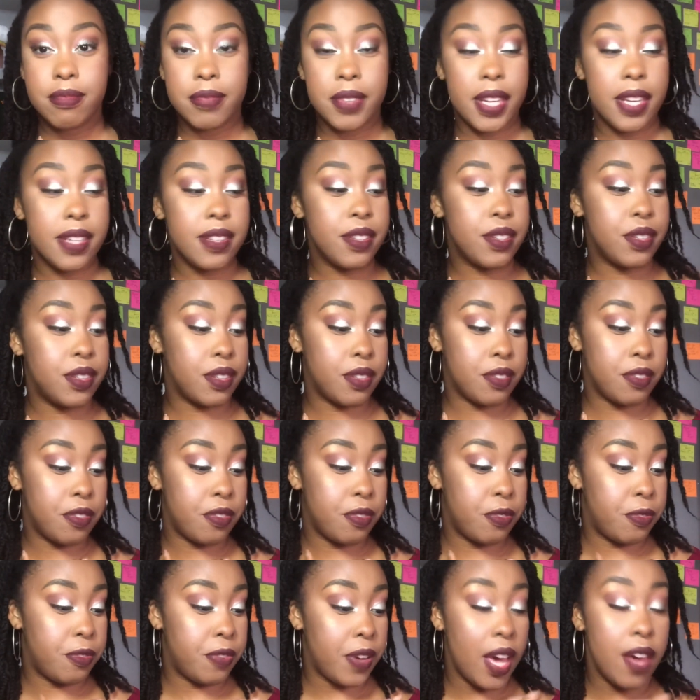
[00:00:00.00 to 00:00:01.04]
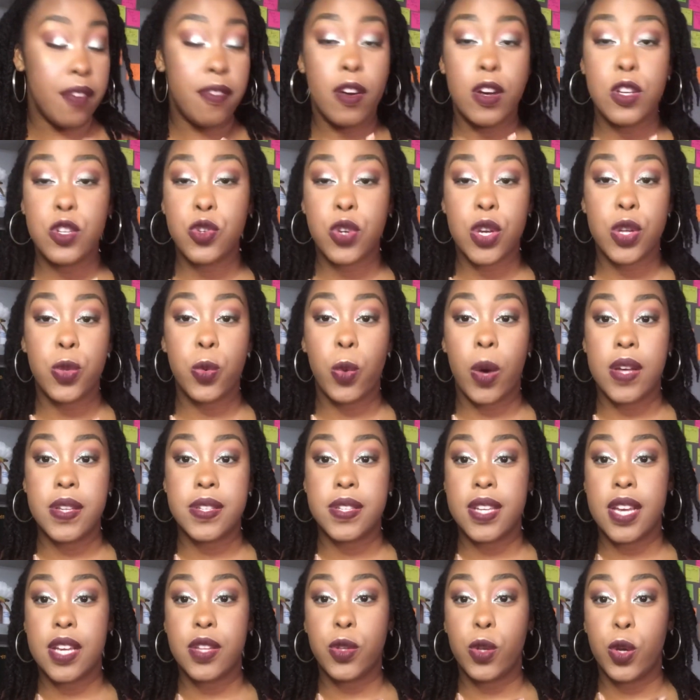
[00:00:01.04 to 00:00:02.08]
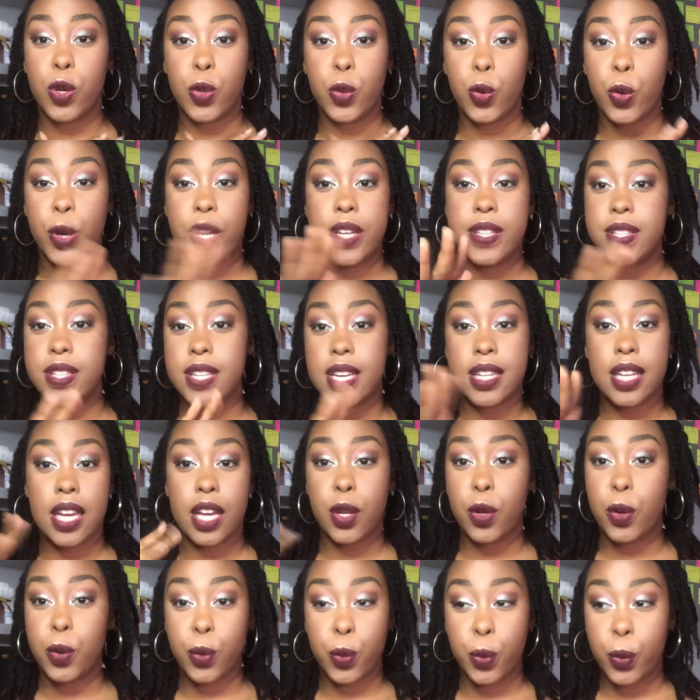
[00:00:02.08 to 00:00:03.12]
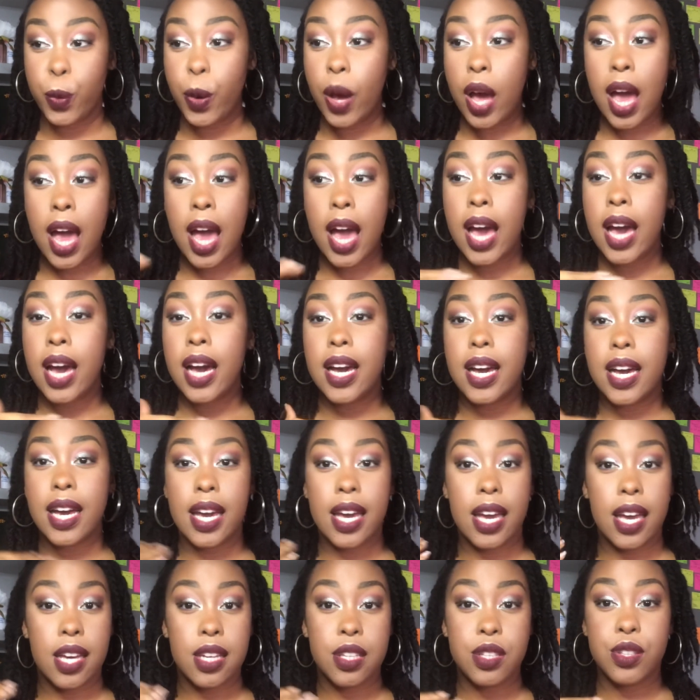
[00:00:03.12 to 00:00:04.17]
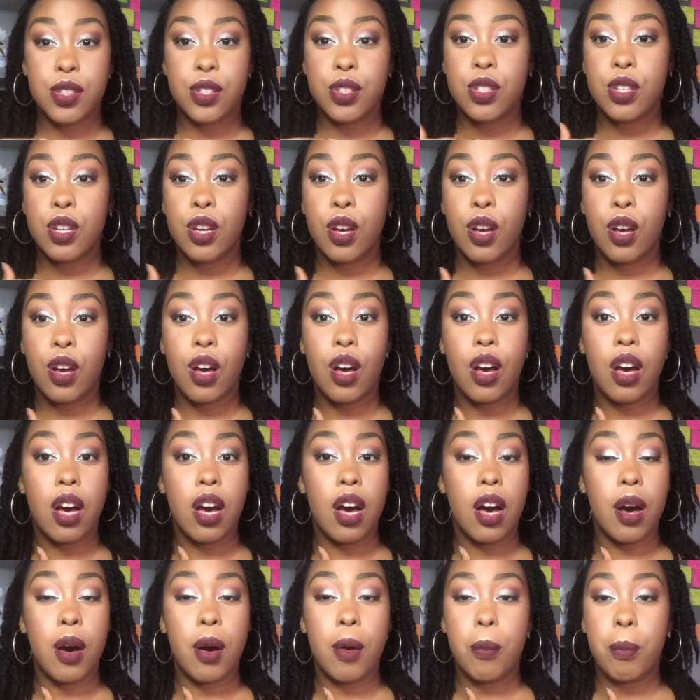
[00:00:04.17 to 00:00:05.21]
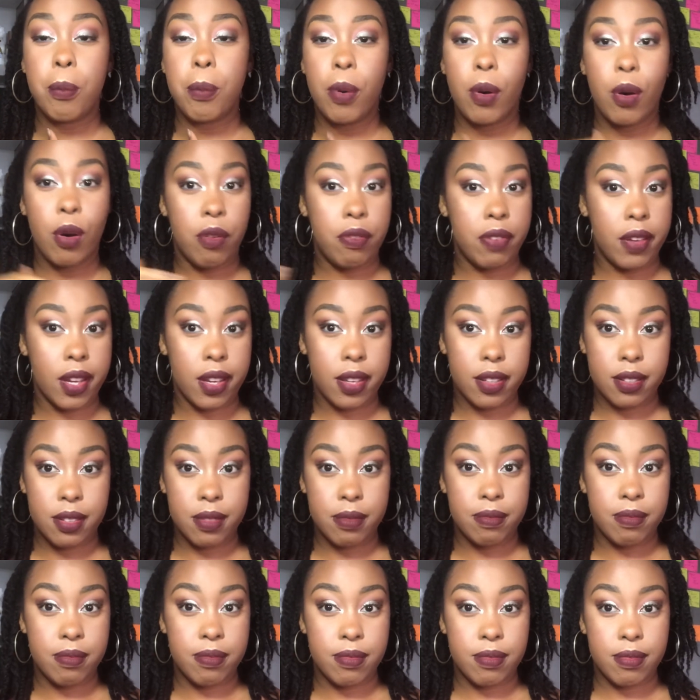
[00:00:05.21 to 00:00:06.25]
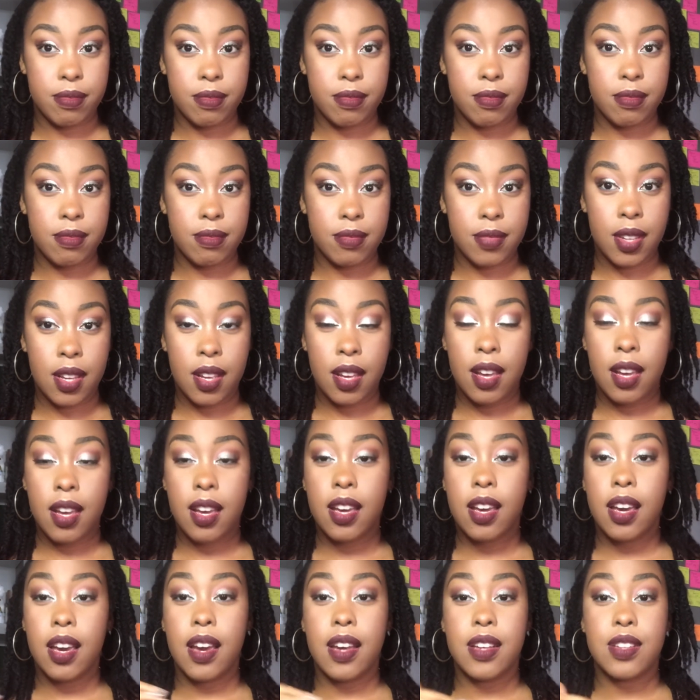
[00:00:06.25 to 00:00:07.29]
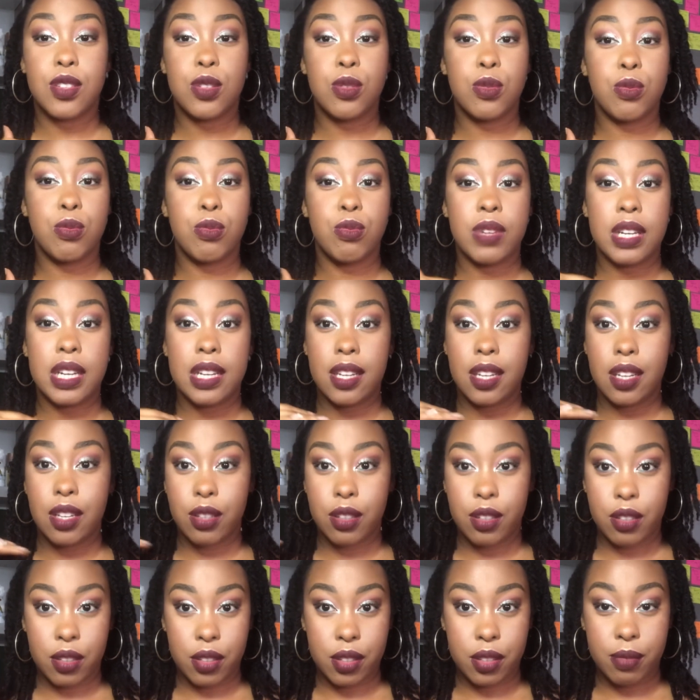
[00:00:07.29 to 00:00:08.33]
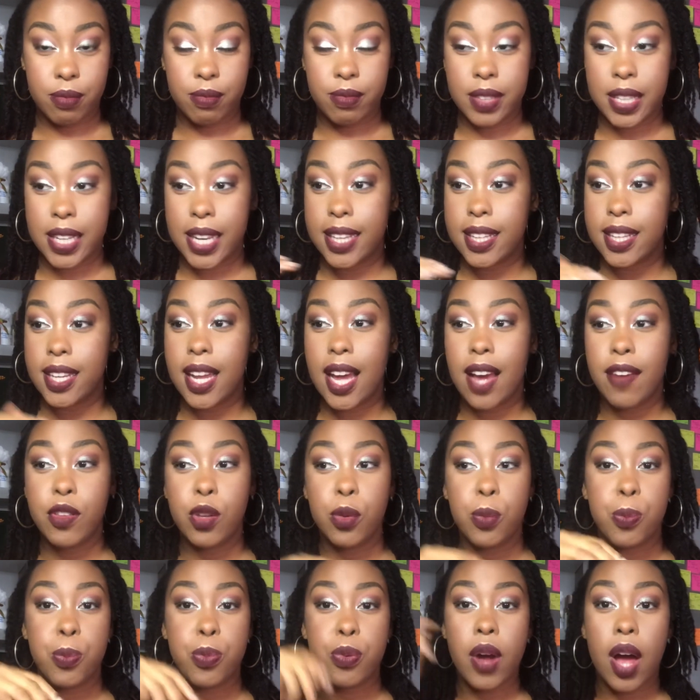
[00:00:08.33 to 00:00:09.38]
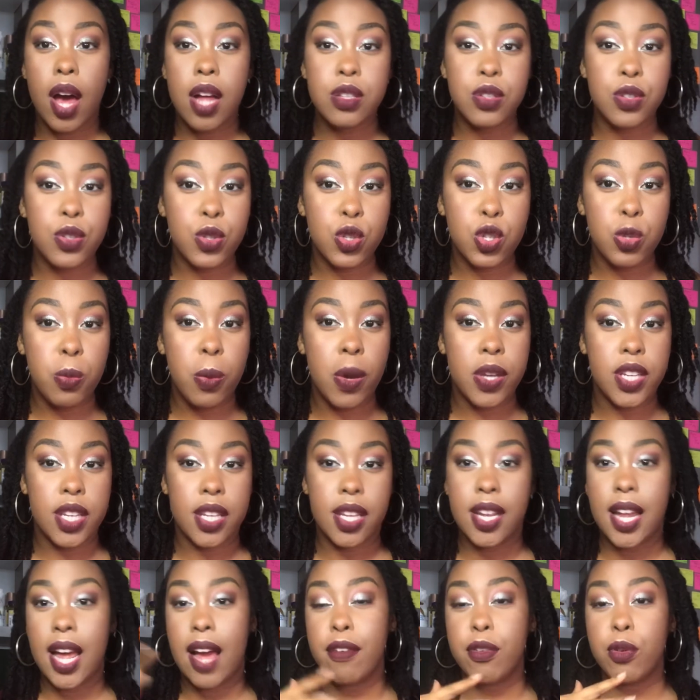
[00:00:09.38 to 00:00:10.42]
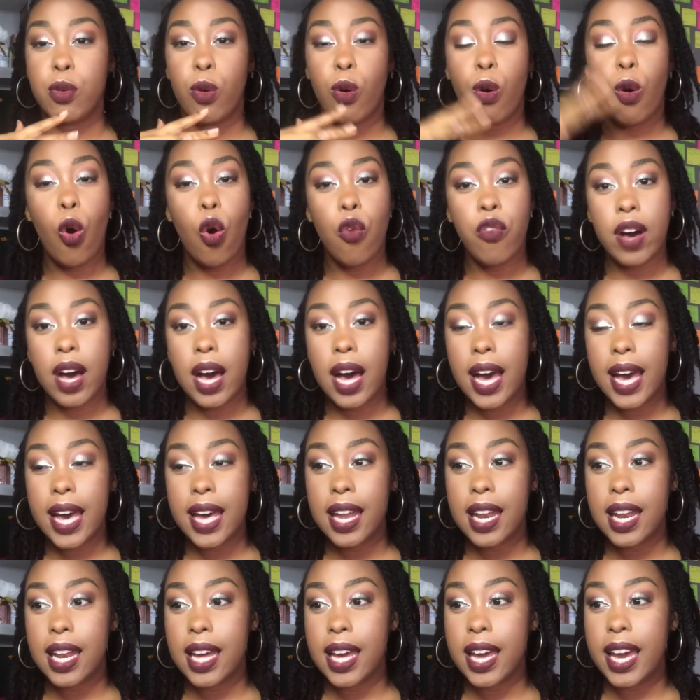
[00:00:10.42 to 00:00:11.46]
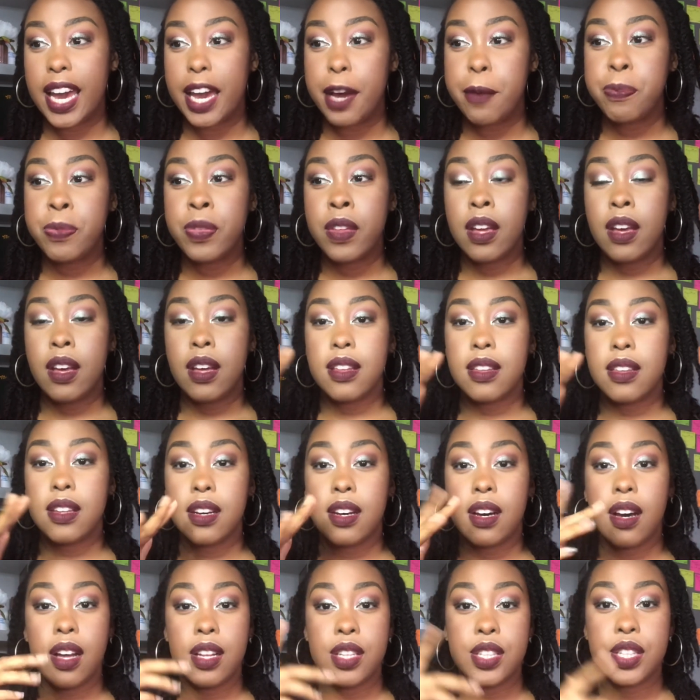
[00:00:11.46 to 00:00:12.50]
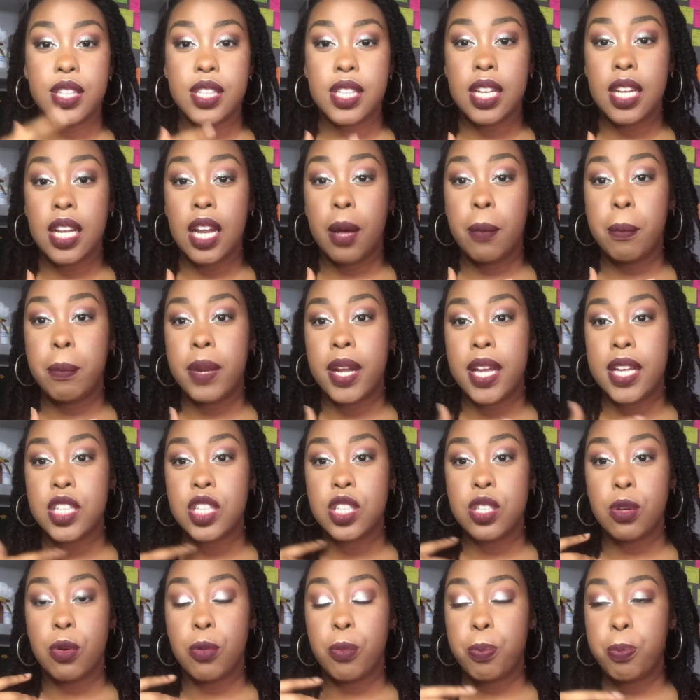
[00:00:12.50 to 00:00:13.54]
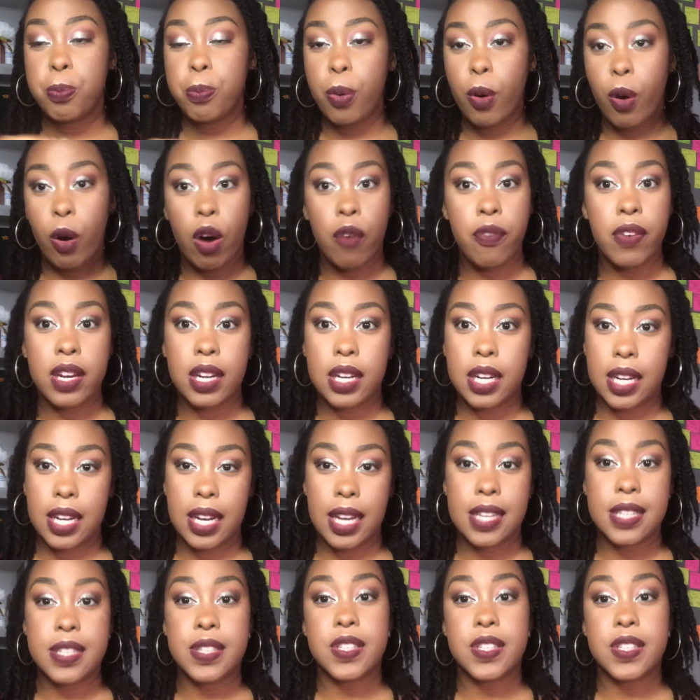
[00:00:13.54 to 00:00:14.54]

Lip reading: this 500 Noisette or Noisette, I don't know, is perfect. It's really good. Like, I didn't have to bronze too much. I didn't have to over highlight. The concealer blends perfectly, like